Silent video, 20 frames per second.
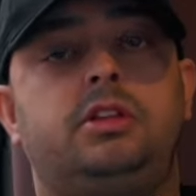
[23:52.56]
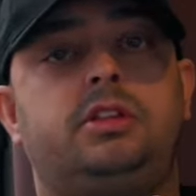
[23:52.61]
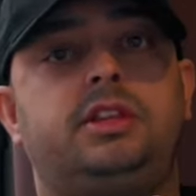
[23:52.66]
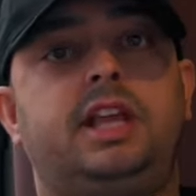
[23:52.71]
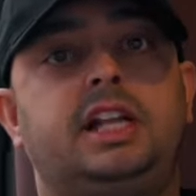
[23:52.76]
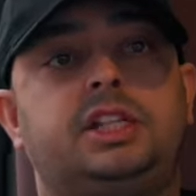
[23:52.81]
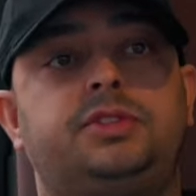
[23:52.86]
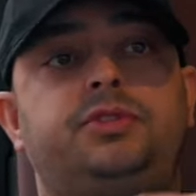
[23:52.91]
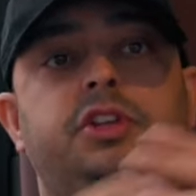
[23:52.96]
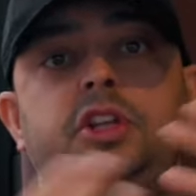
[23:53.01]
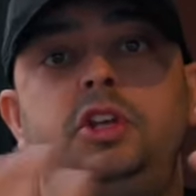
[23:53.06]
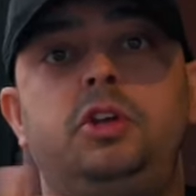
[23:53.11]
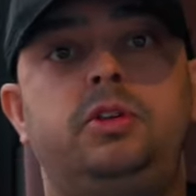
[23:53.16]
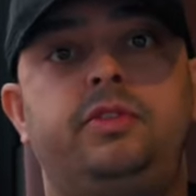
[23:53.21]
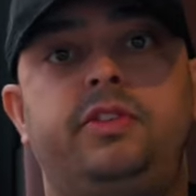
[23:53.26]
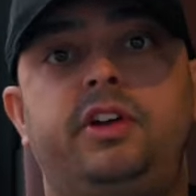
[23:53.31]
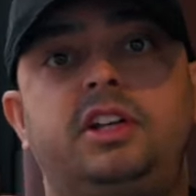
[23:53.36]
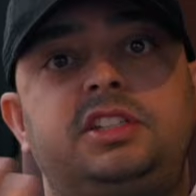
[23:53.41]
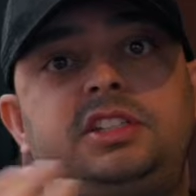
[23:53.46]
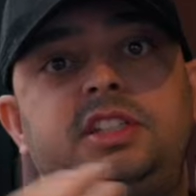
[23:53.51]
that's for the
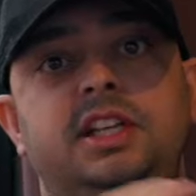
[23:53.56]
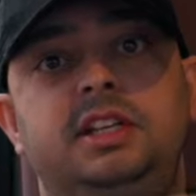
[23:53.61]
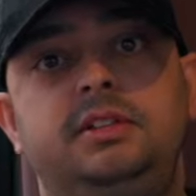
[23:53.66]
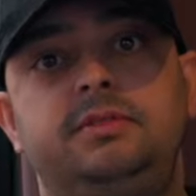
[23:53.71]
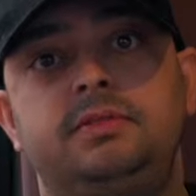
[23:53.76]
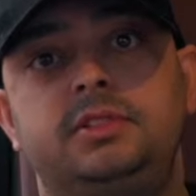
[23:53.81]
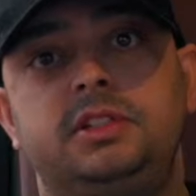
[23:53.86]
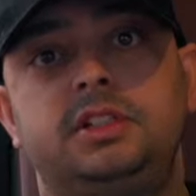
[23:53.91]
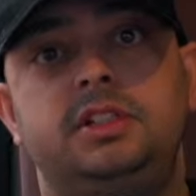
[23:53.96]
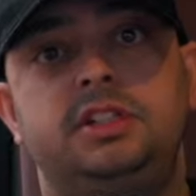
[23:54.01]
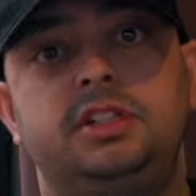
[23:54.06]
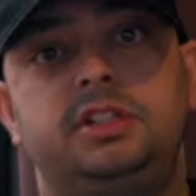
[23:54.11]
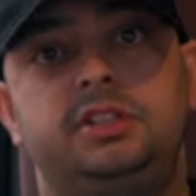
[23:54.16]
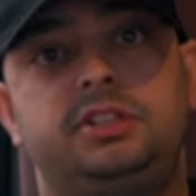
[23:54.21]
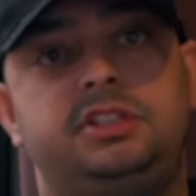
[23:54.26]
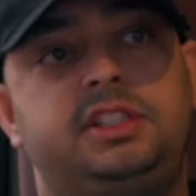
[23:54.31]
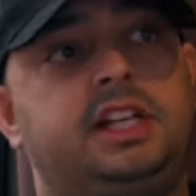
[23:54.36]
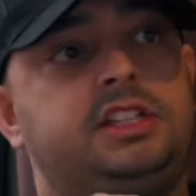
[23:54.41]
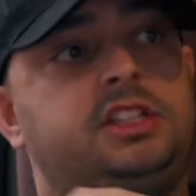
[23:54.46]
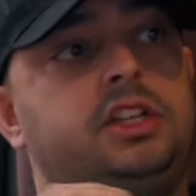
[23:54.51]
university.
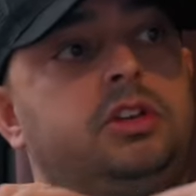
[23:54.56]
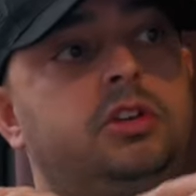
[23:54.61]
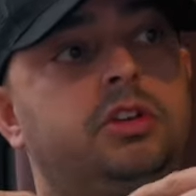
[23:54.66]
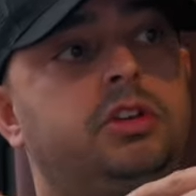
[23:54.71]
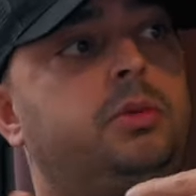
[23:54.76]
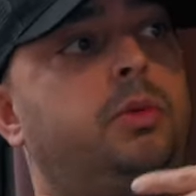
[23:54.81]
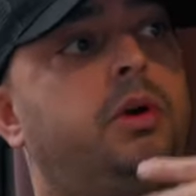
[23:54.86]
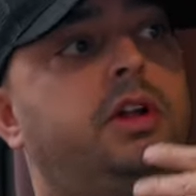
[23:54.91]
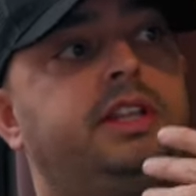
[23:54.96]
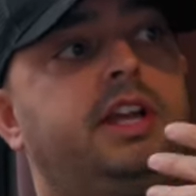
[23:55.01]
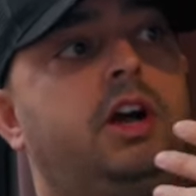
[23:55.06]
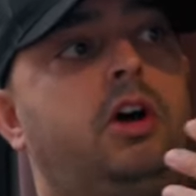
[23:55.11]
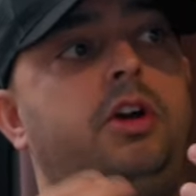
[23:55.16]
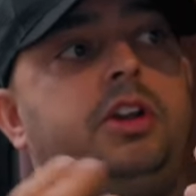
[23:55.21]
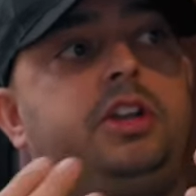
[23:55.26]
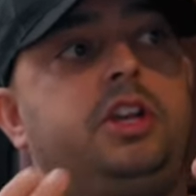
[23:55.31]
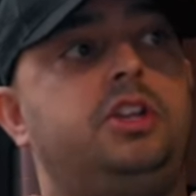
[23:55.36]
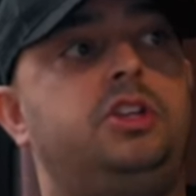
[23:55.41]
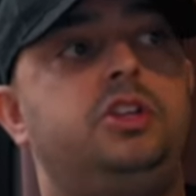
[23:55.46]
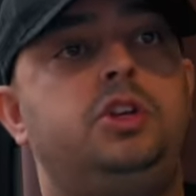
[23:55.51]
So that's another one that I
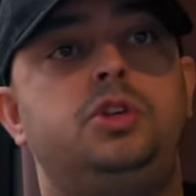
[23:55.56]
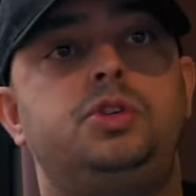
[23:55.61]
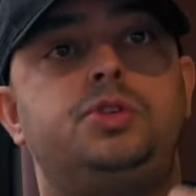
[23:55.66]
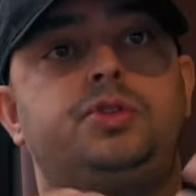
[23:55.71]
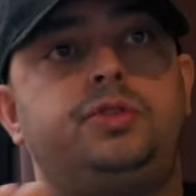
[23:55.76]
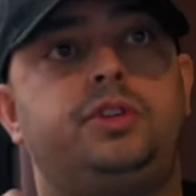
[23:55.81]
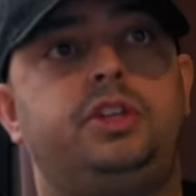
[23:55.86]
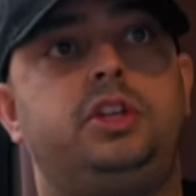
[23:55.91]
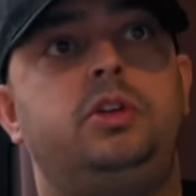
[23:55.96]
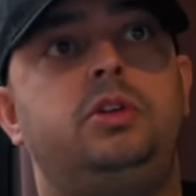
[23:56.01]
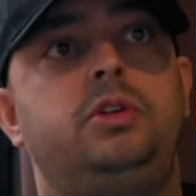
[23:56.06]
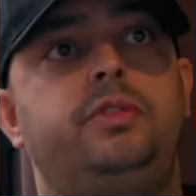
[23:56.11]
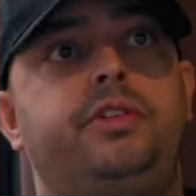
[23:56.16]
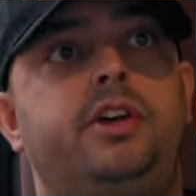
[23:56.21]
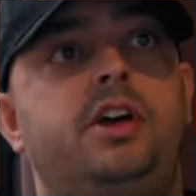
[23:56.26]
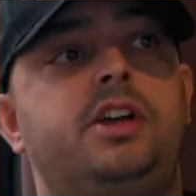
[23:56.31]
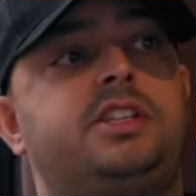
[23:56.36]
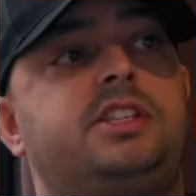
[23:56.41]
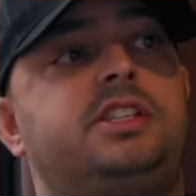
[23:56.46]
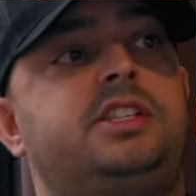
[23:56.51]
can use for the
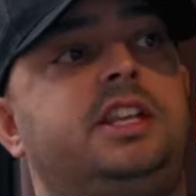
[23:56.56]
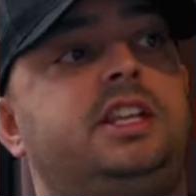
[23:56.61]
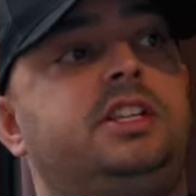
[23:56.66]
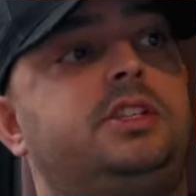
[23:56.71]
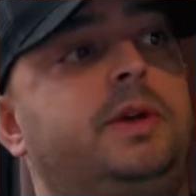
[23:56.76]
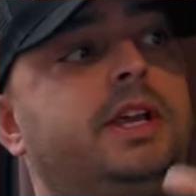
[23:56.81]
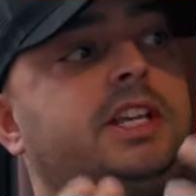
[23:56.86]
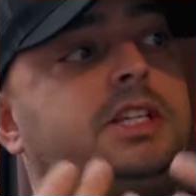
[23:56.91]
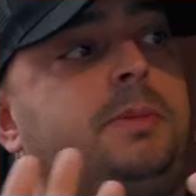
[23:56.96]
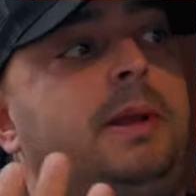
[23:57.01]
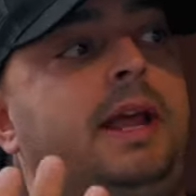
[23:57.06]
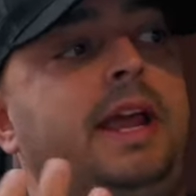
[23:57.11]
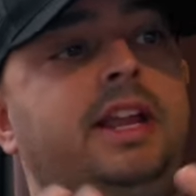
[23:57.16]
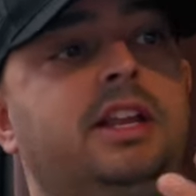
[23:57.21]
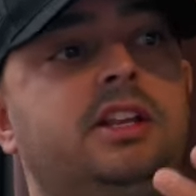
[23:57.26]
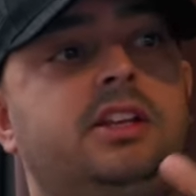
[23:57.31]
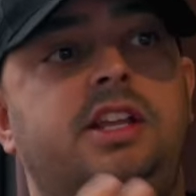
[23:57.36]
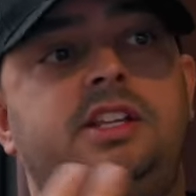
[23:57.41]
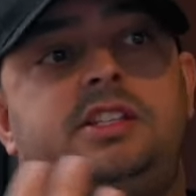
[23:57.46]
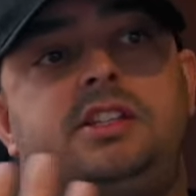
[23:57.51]
university to
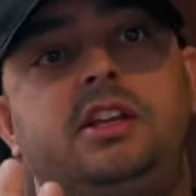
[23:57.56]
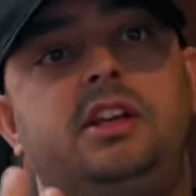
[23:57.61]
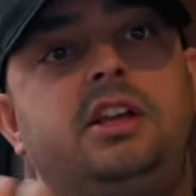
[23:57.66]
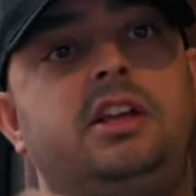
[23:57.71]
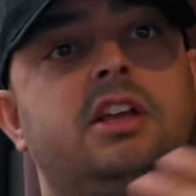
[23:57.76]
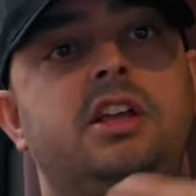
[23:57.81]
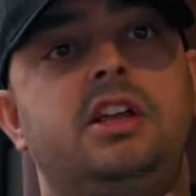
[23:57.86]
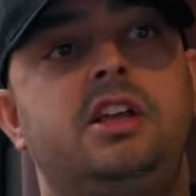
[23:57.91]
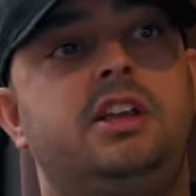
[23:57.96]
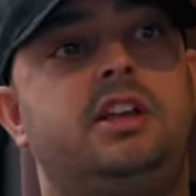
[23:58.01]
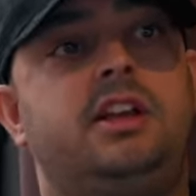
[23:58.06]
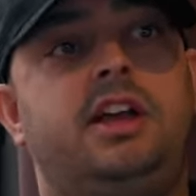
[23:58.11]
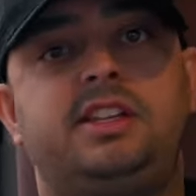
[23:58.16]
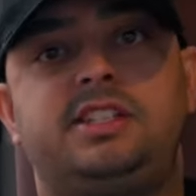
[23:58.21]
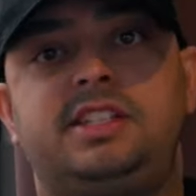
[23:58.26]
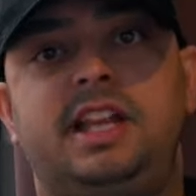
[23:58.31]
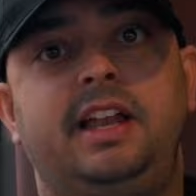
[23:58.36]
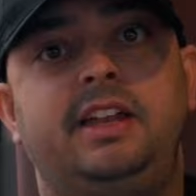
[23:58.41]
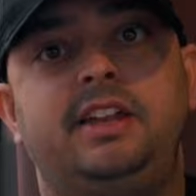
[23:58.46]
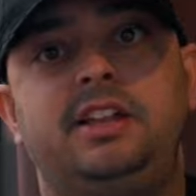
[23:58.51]
explain. It's a
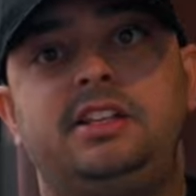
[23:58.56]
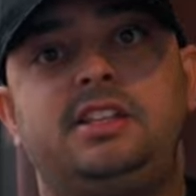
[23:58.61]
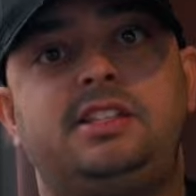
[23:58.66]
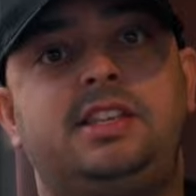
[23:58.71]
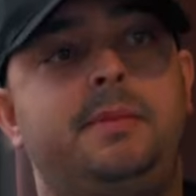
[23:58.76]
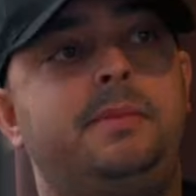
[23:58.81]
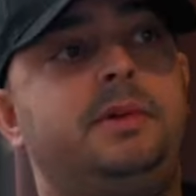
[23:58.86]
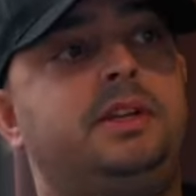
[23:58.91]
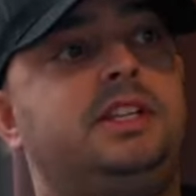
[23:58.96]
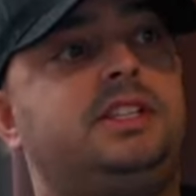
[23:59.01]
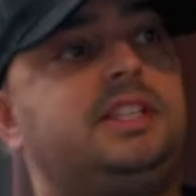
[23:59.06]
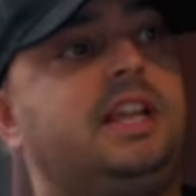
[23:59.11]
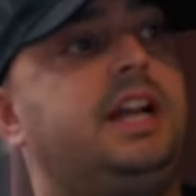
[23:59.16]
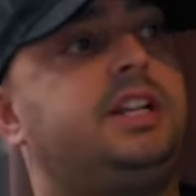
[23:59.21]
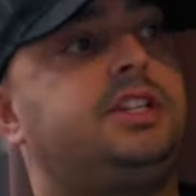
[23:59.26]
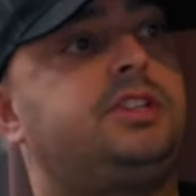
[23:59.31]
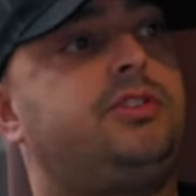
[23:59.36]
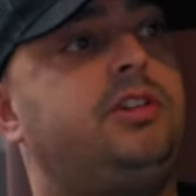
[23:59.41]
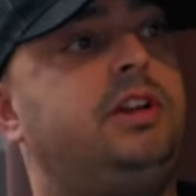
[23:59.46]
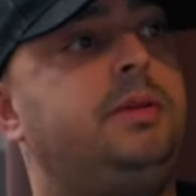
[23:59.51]
standard
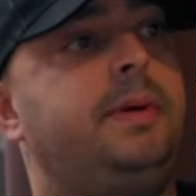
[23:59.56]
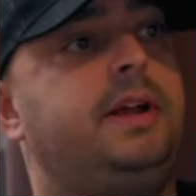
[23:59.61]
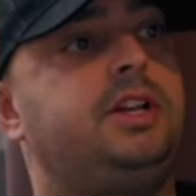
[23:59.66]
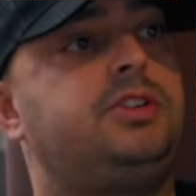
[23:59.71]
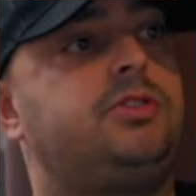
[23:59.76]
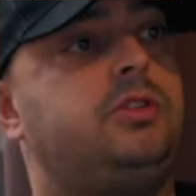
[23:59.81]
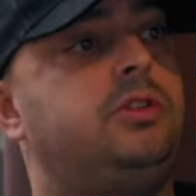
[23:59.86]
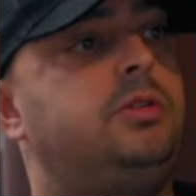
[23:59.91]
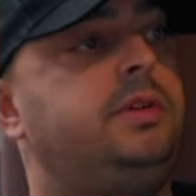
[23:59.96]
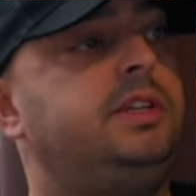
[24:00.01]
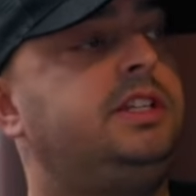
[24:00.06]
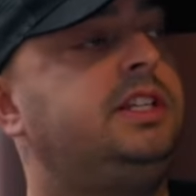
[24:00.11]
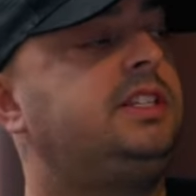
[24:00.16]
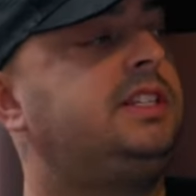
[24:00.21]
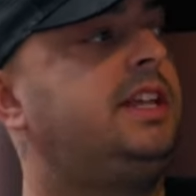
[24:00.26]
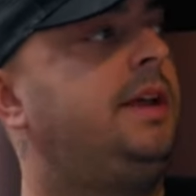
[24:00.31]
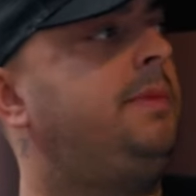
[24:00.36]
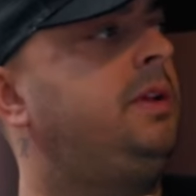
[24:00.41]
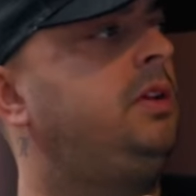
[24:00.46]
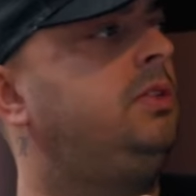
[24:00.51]
semi-detached three-bedroom, is it
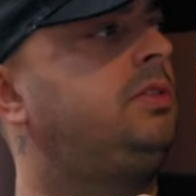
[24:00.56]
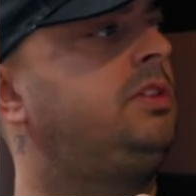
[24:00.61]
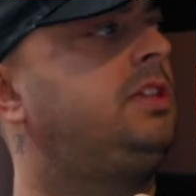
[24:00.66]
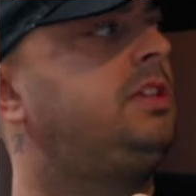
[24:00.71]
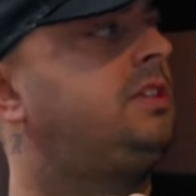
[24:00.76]
semi or